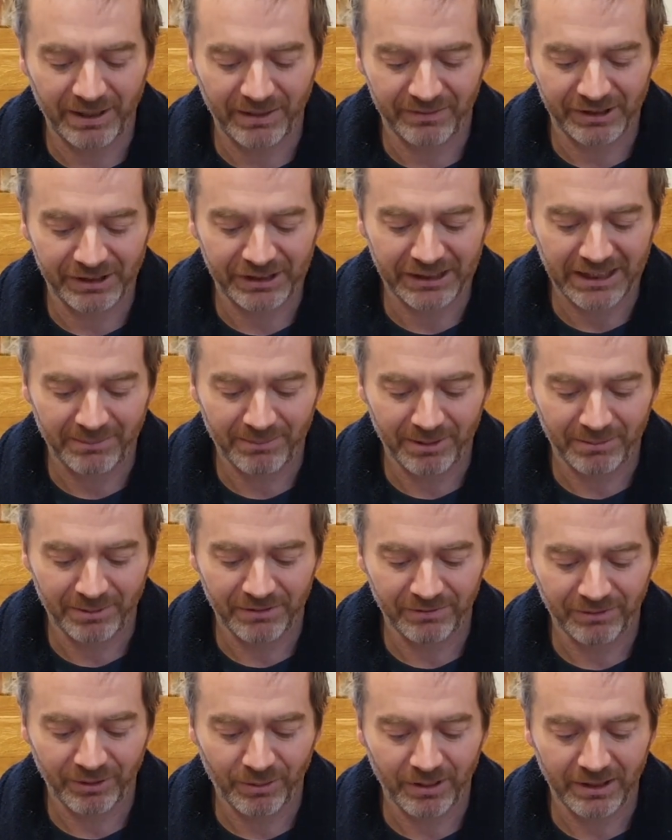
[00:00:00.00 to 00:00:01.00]
of a shame. I
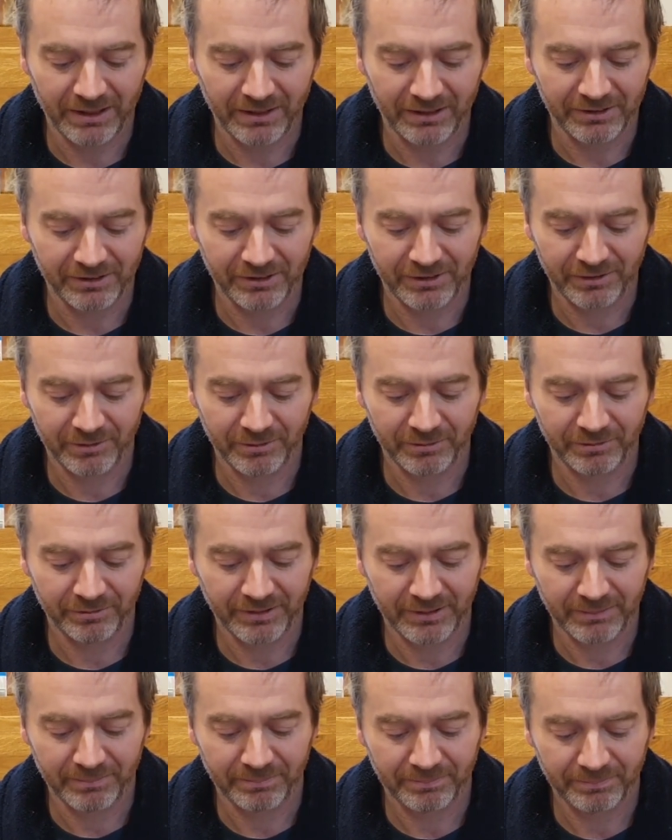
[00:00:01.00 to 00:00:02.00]
would have quite liked to
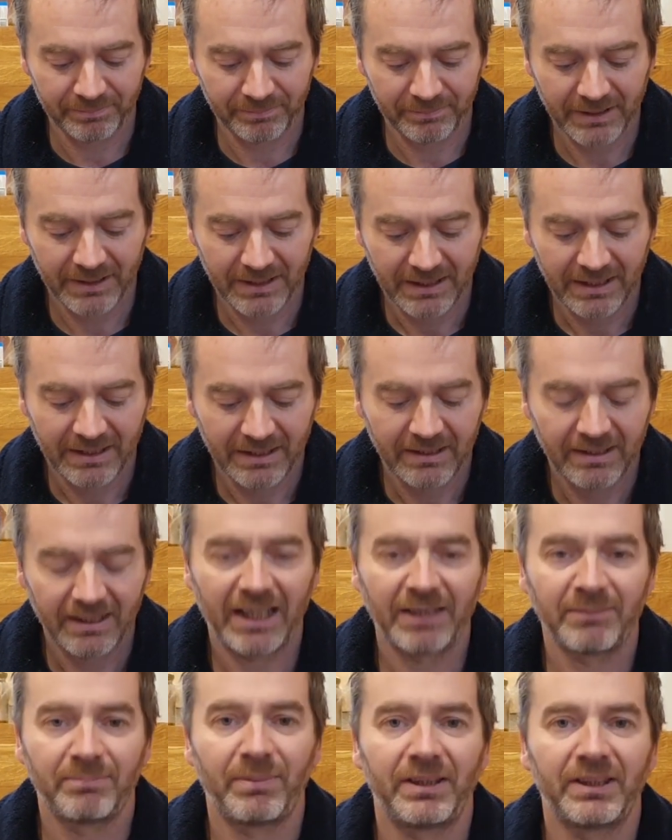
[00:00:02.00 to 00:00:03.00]
have
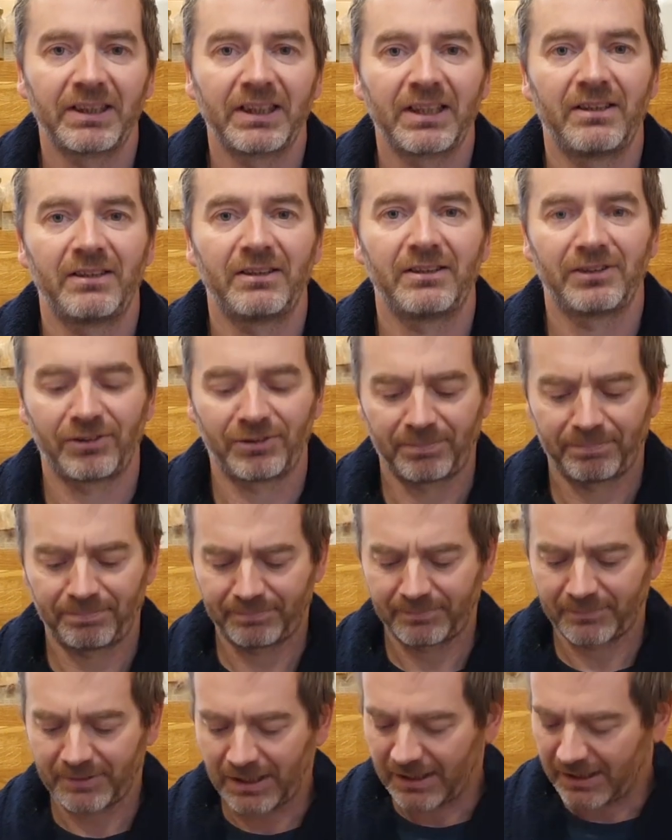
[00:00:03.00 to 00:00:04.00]
had better cards,
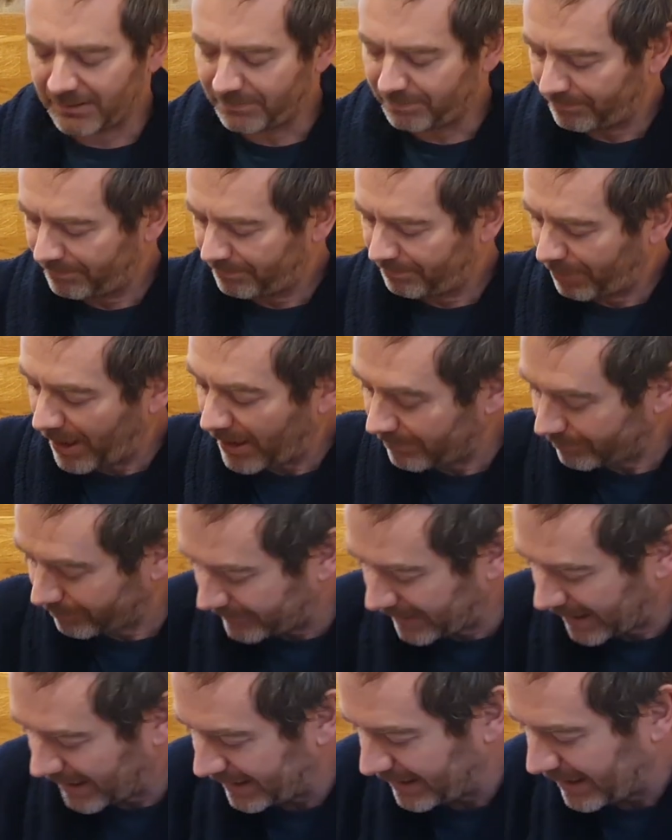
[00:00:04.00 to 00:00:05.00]
but
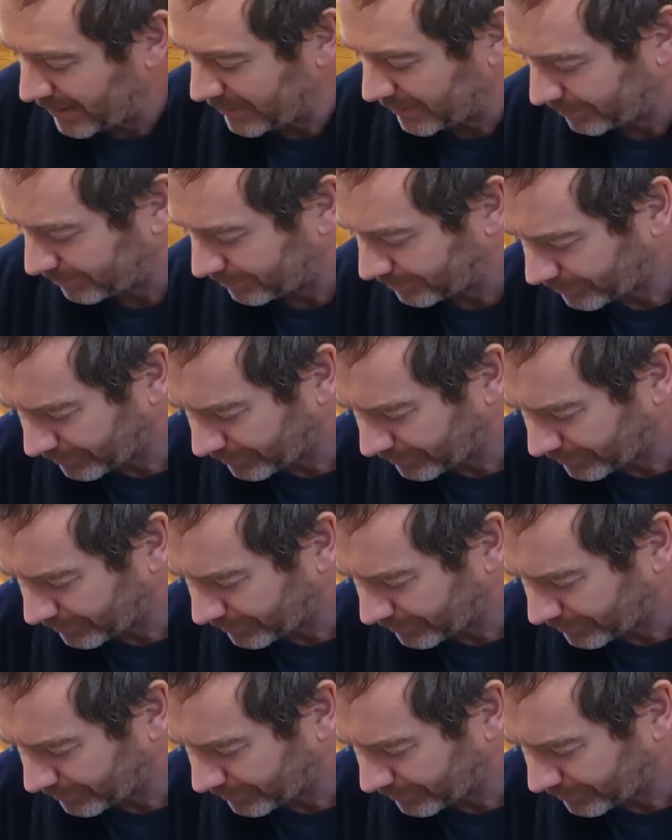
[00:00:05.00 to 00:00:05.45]
there you go.